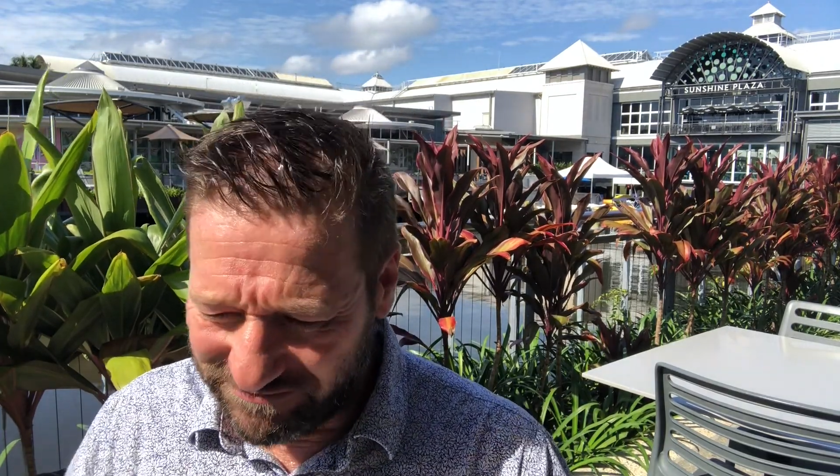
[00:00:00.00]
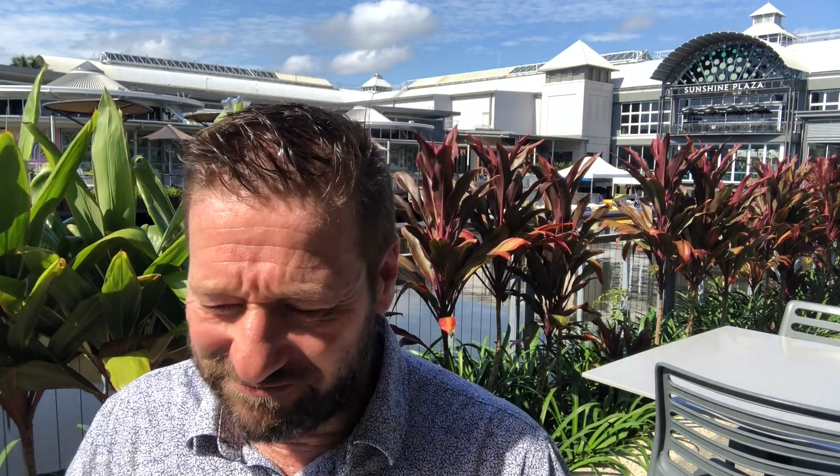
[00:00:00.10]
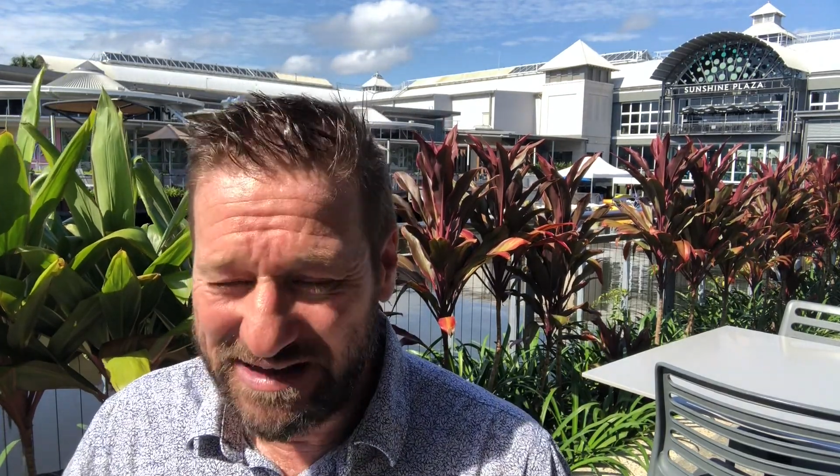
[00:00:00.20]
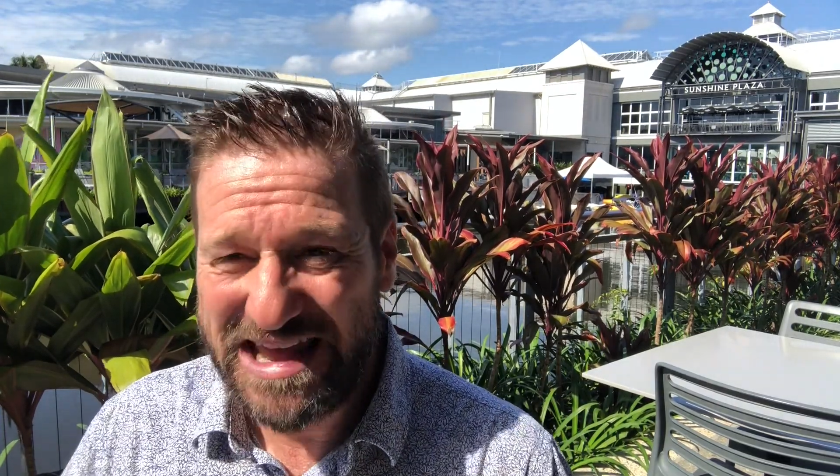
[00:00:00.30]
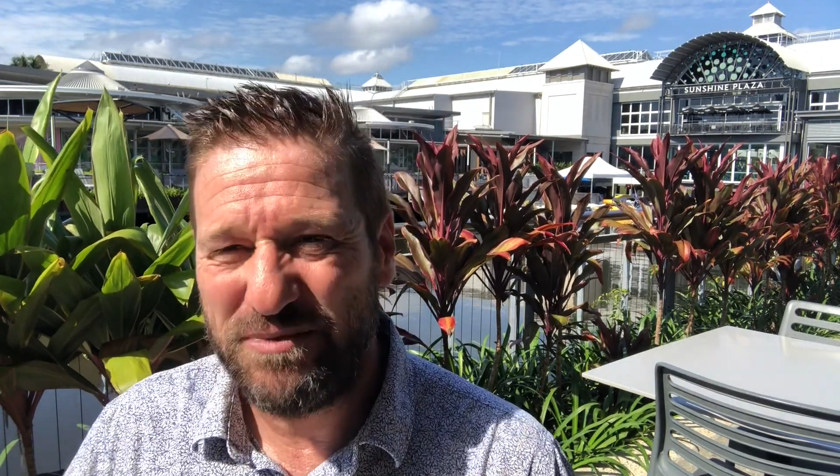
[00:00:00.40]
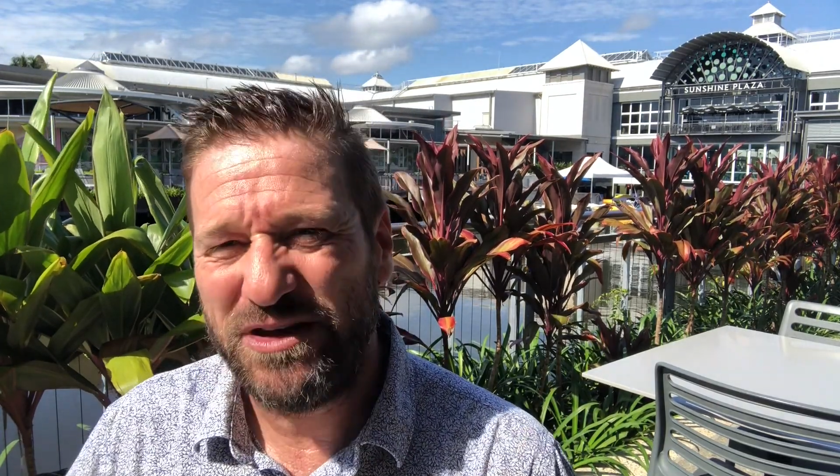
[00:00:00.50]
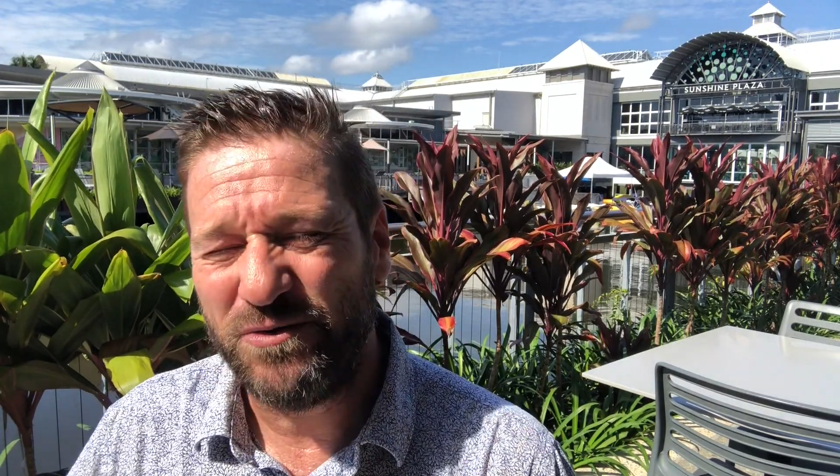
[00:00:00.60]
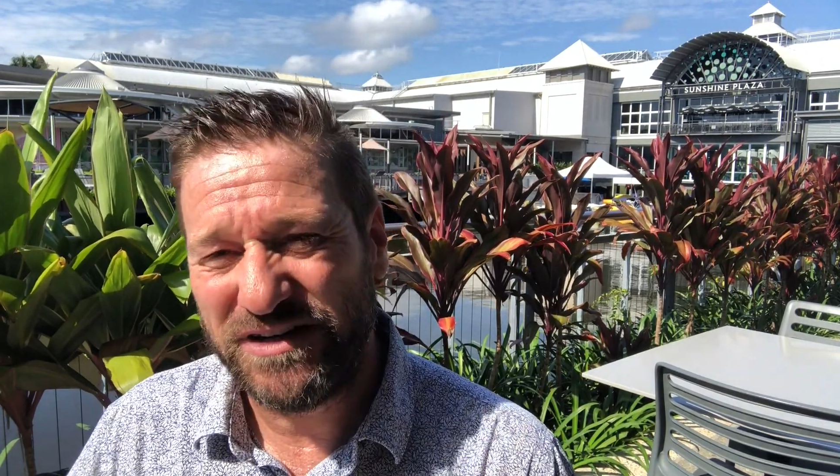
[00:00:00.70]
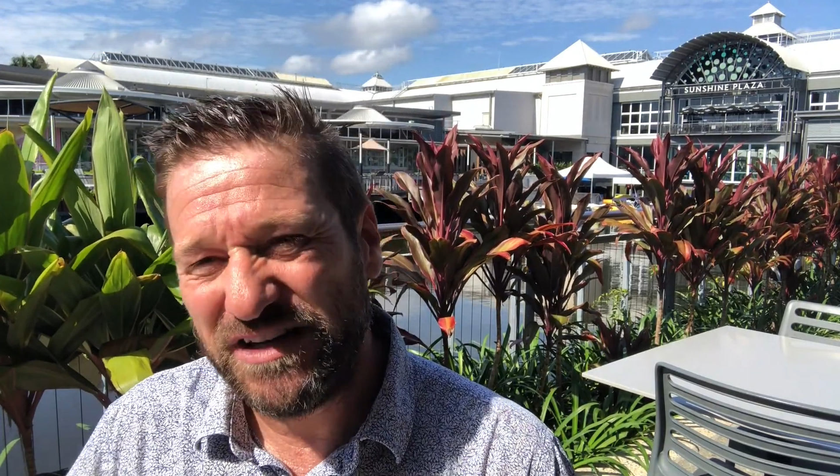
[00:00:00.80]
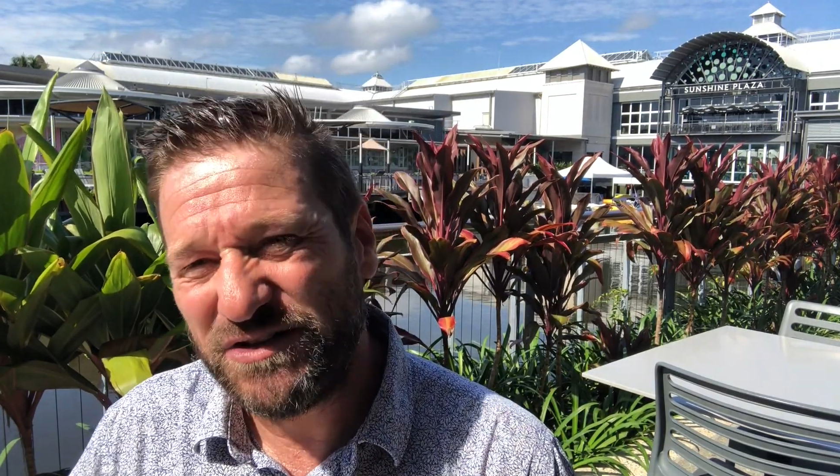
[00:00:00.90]
maybe
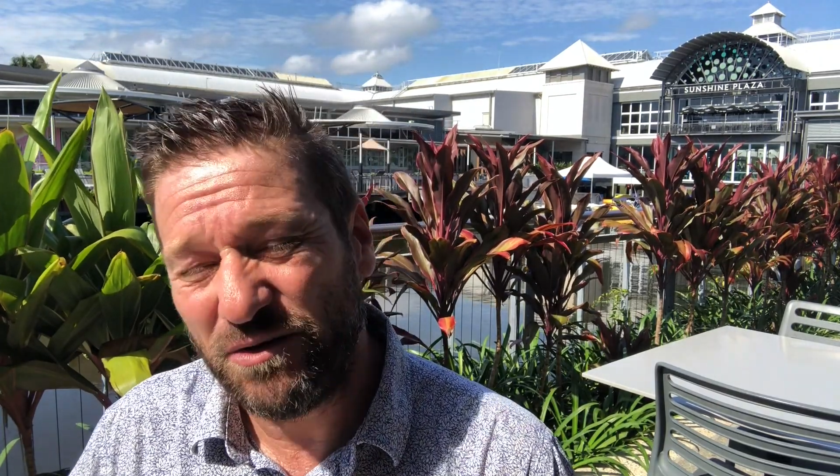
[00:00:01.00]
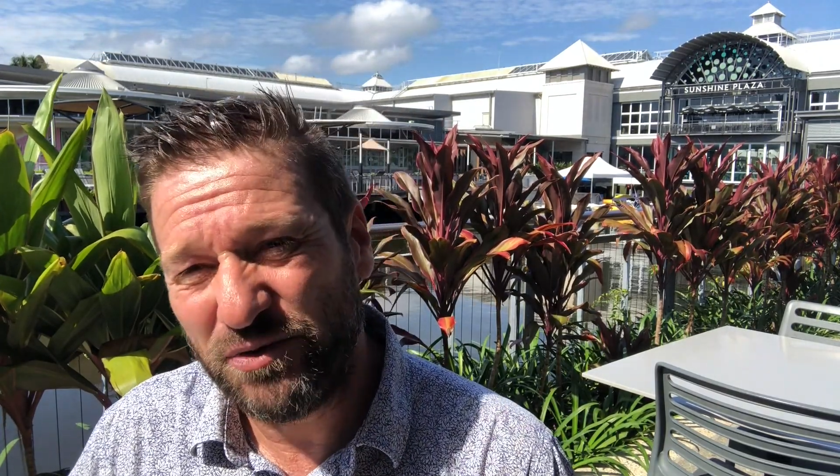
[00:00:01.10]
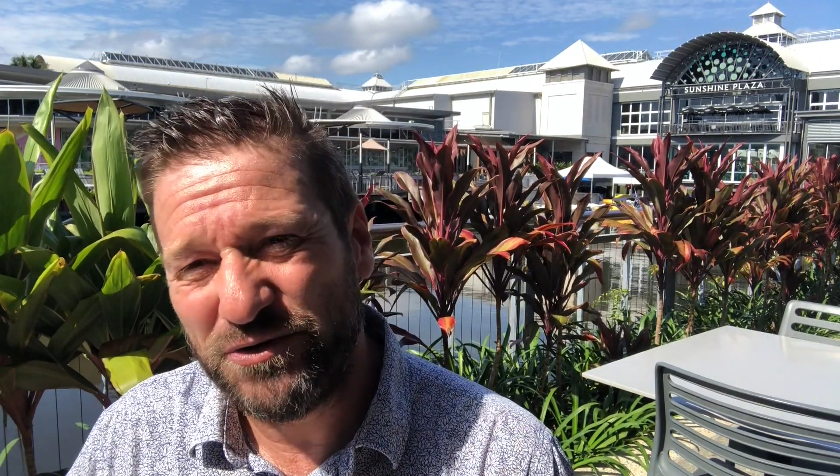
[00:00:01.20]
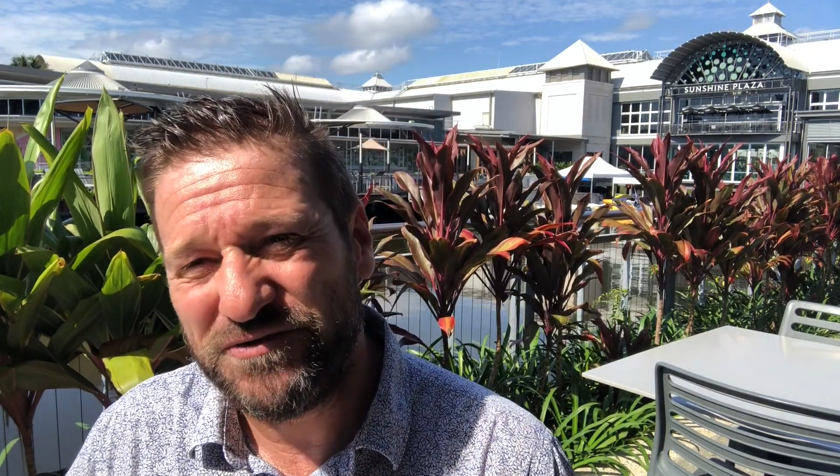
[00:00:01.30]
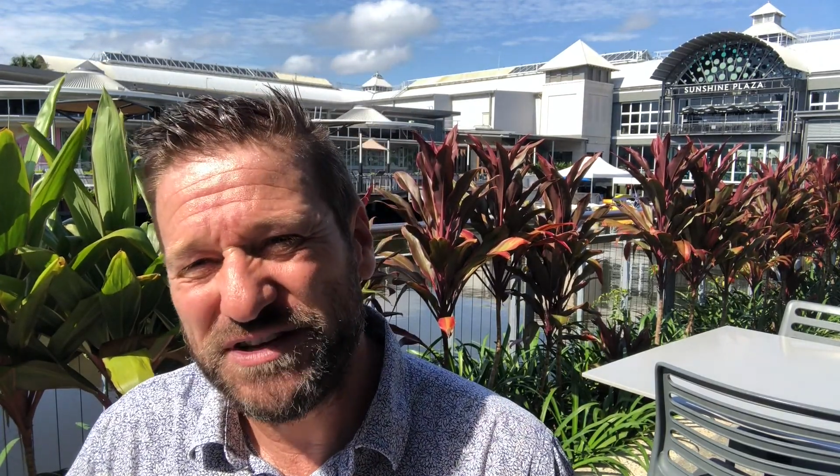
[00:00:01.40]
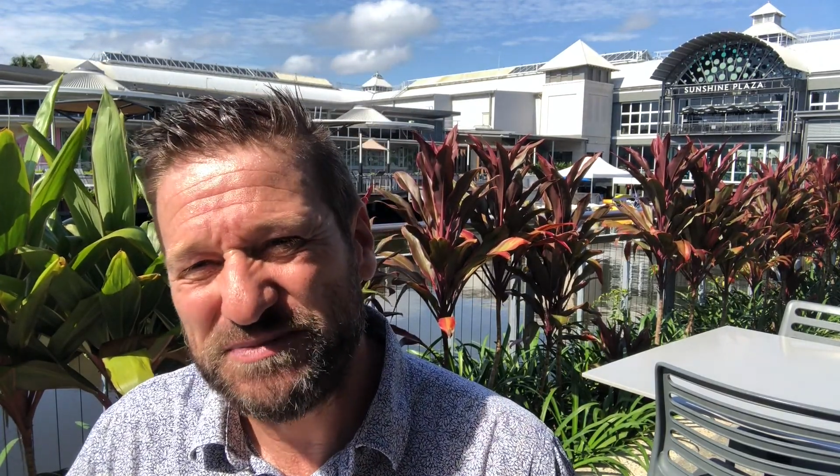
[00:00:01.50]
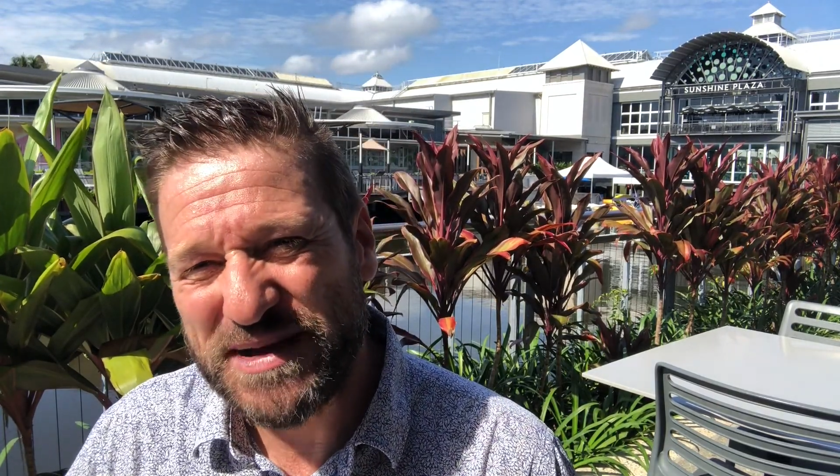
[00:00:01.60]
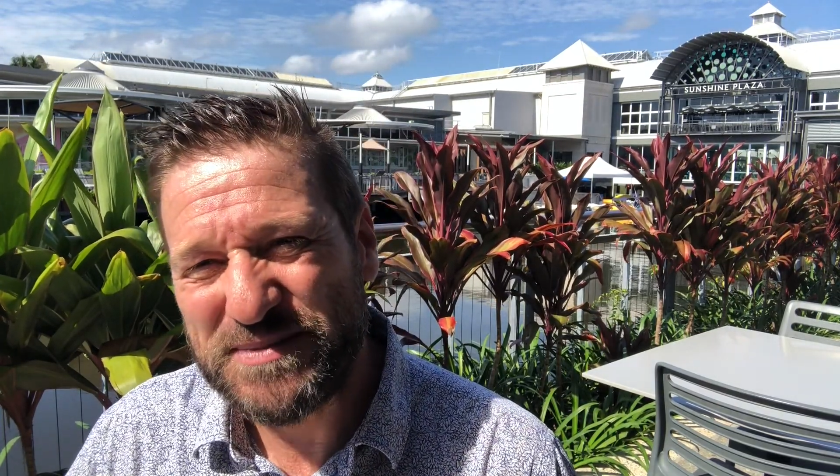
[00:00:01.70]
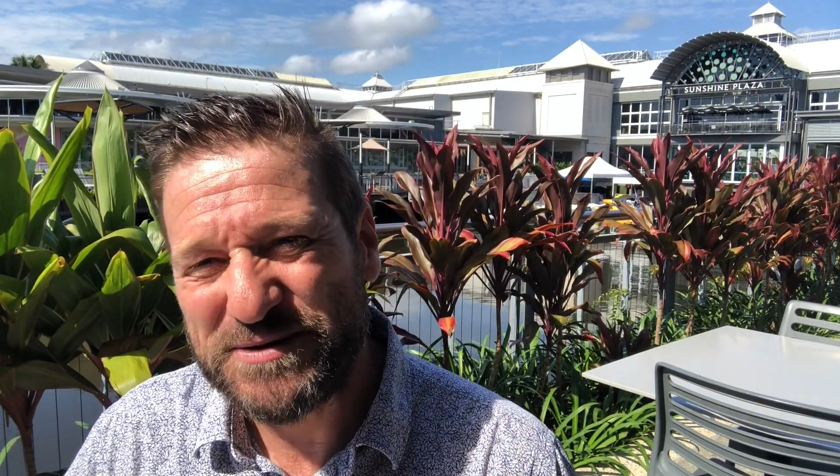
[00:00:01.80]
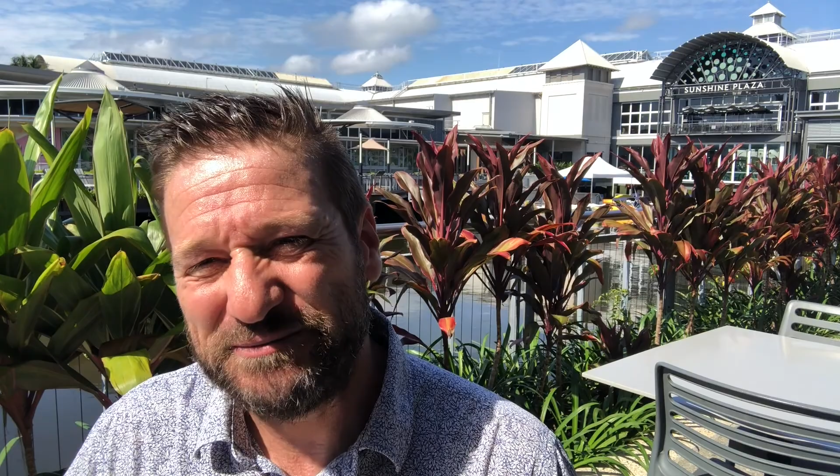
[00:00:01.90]
we need to approve these
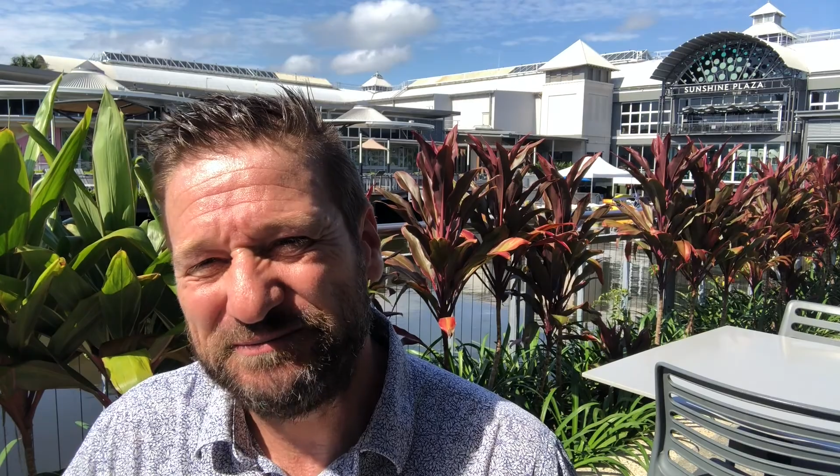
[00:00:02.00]
people.